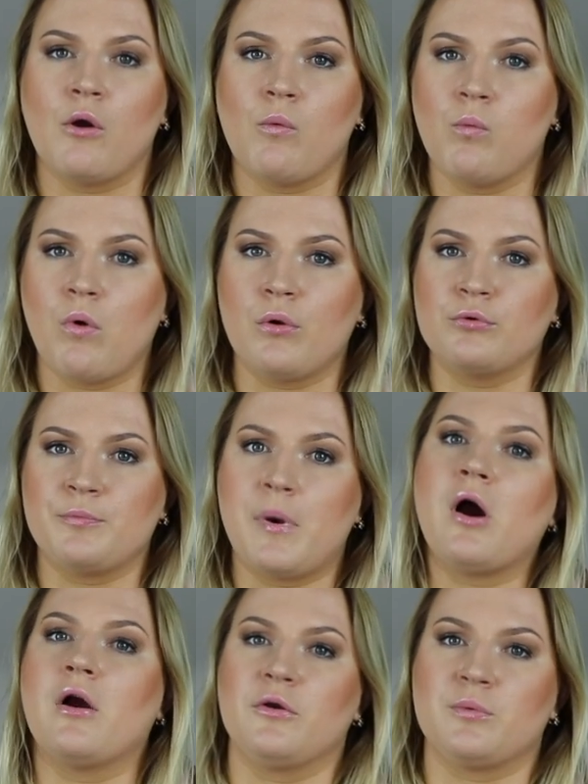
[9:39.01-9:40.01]
won't
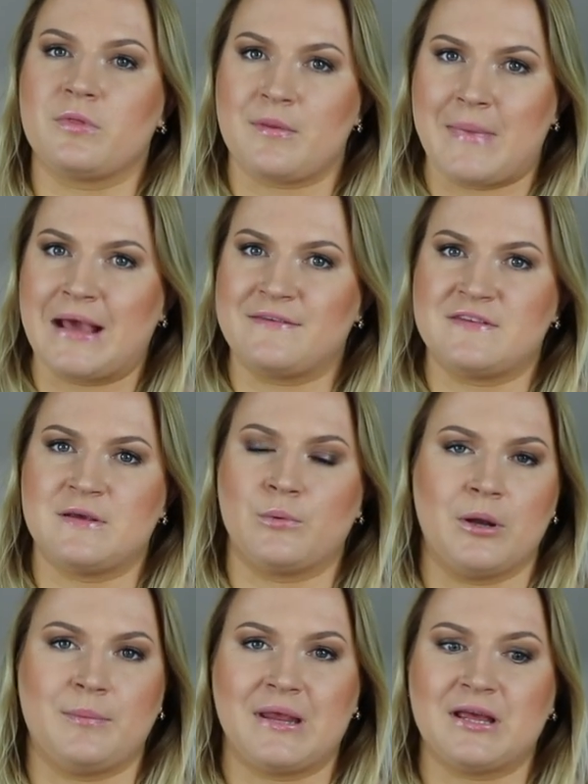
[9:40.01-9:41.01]
part with the maxi
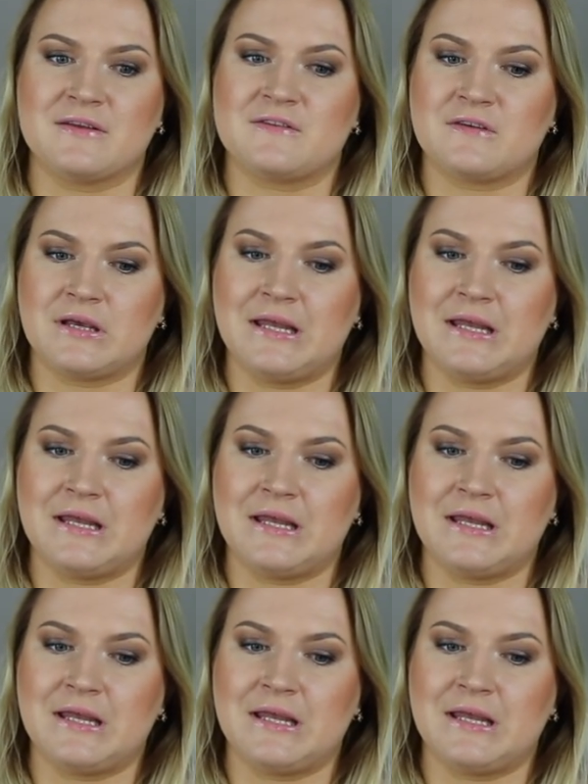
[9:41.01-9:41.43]
one because